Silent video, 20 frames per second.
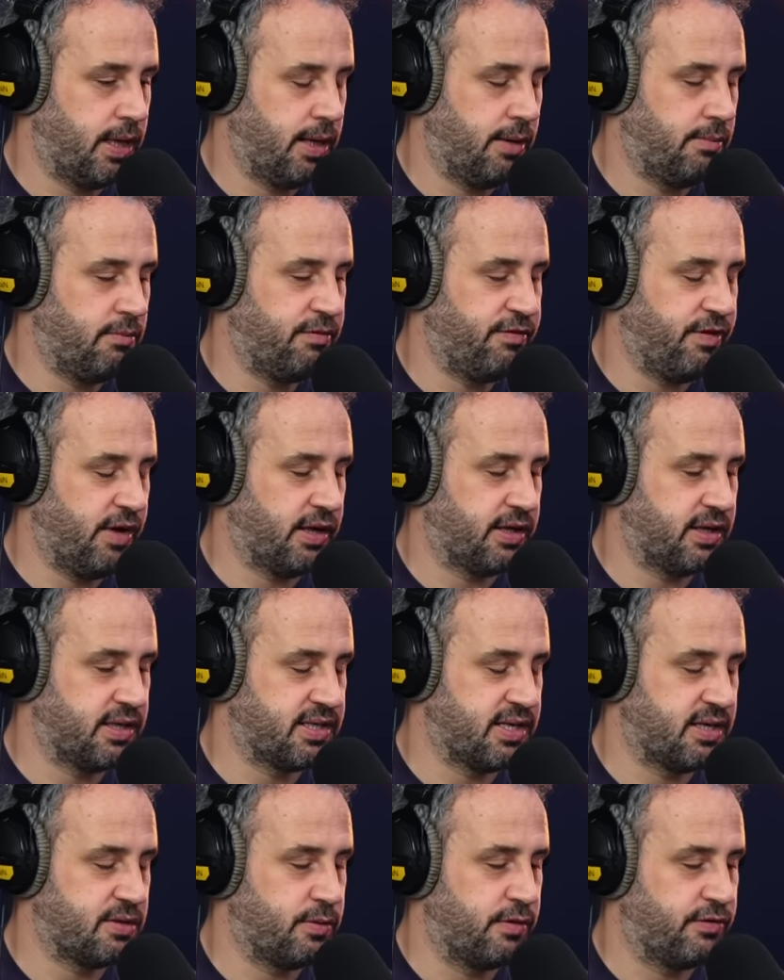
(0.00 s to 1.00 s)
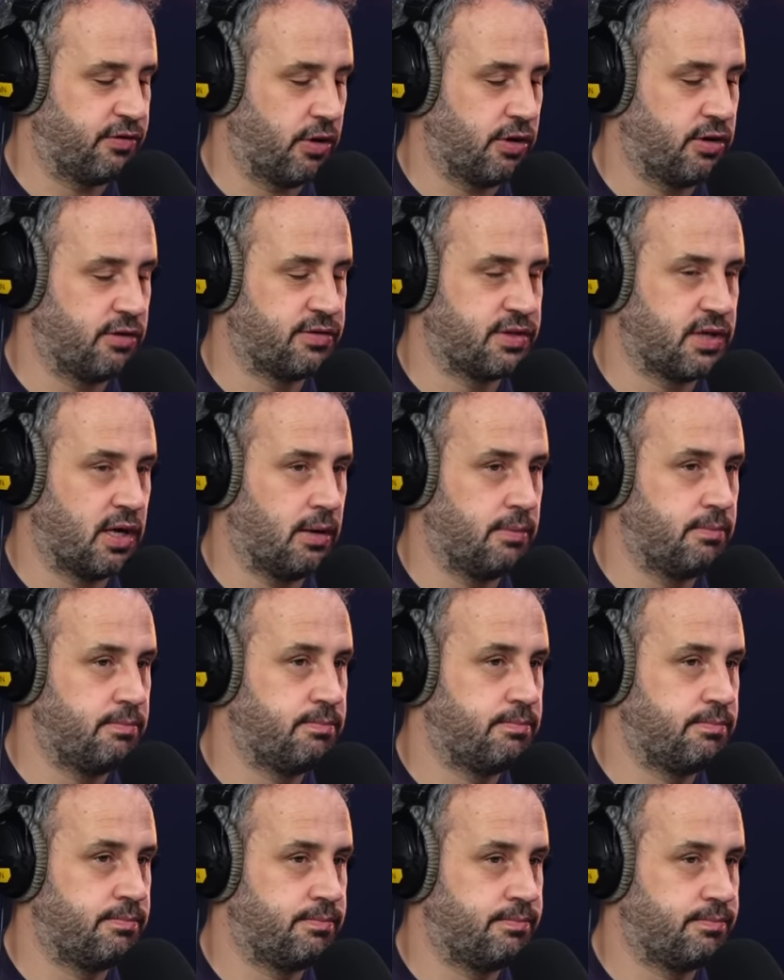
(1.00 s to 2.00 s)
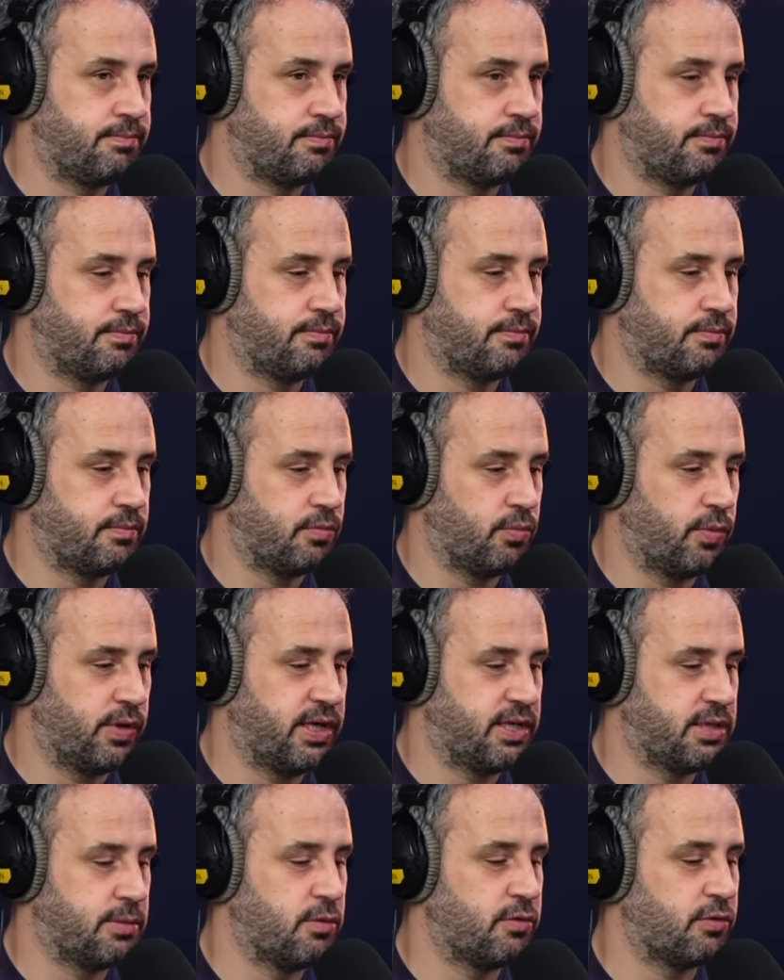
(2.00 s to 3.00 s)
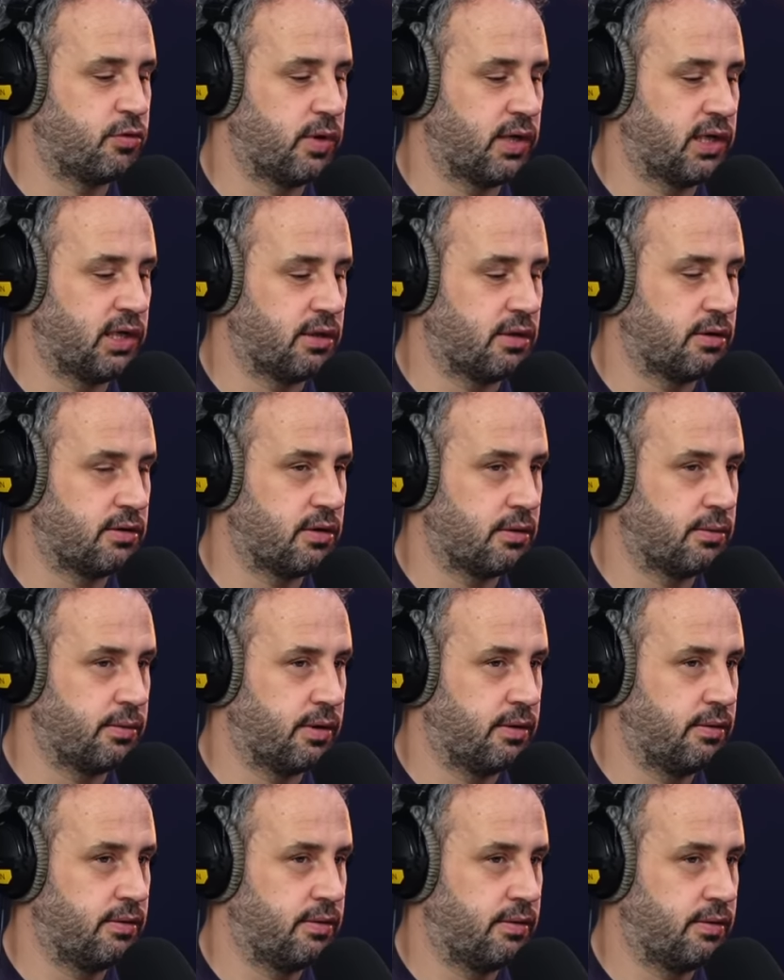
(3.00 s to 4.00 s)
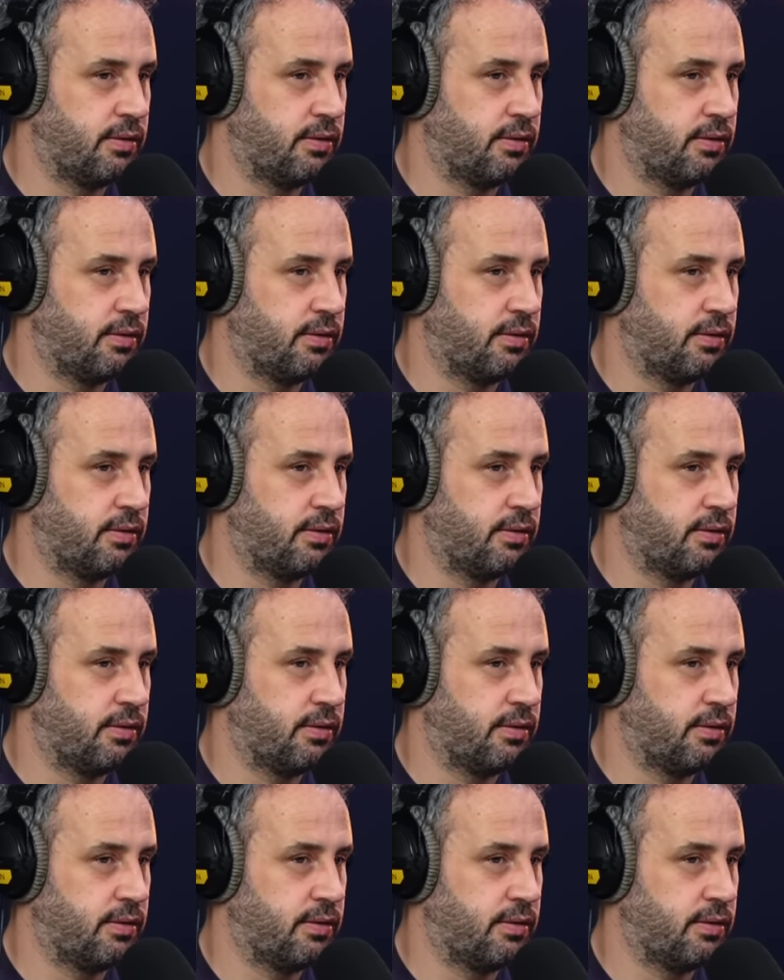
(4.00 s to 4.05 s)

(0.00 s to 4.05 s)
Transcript: Farke said, we've got enough time. We need to move quickly though, don't we?